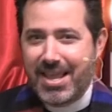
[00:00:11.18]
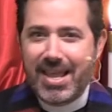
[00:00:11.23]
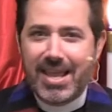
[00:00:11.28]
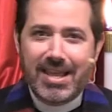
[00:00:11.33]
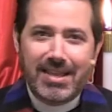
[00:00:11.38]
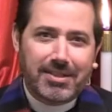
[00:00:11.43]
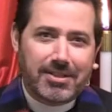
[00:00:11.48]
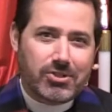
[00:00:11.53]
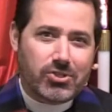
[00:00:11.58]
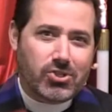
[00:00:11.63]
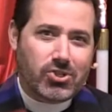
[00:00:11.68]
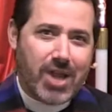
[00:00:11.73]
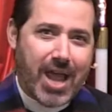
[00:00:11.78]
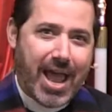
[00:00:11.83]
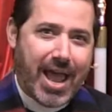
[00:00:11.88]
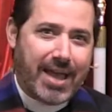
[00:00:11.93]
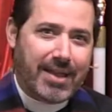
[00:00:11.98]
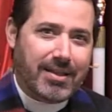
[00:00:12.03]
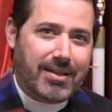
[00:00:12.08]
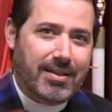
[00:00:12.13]
In The
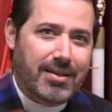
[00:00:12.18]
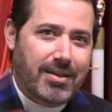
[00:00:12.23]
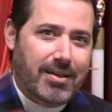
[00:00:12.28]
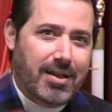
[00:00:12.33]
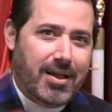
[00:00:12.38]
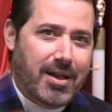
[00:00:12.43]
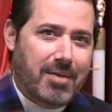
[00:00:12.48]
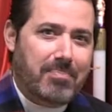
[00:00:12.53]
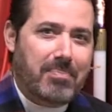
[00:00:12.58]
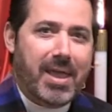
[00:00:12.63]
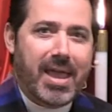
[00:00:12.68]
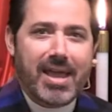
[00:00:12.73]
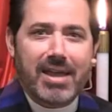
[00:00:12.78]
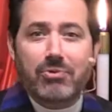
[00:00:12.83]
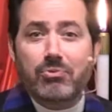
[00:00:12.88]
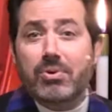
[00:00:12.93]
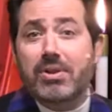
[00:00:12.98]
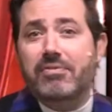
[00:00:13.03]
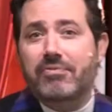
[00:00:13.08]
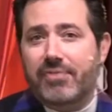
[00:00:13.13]
Shack, a
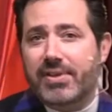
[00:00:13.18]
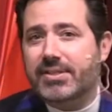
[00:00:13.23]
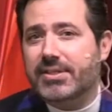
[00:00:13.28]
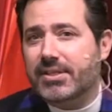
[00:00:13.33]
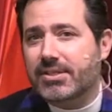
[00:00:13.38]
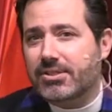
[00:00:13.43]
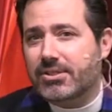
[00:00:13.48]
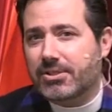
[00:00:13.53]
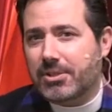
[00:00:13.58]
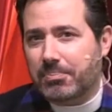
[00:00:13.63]
man revisits